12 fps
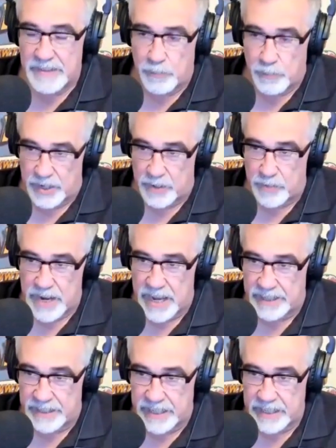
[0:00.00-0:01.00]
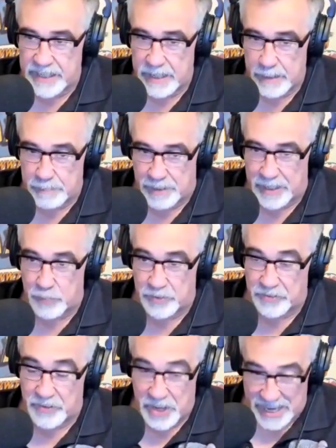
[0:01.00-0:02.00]
They recreated it, but it
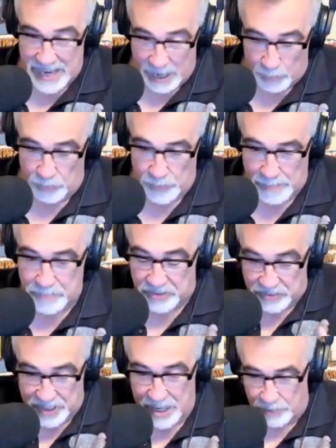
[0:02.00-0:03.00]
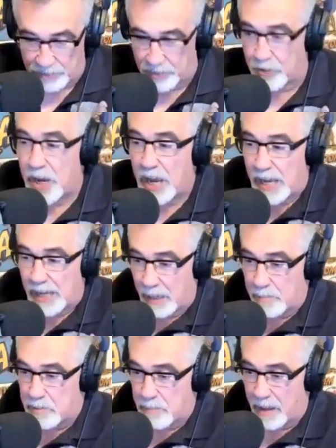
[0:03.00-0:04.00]
was Harold Ramis's character
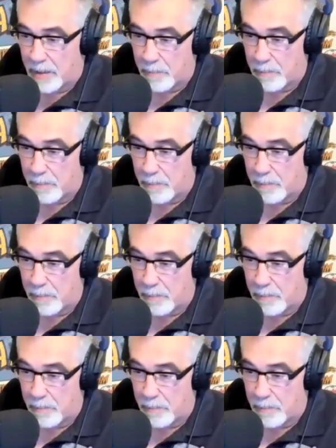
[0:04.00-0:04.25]
coming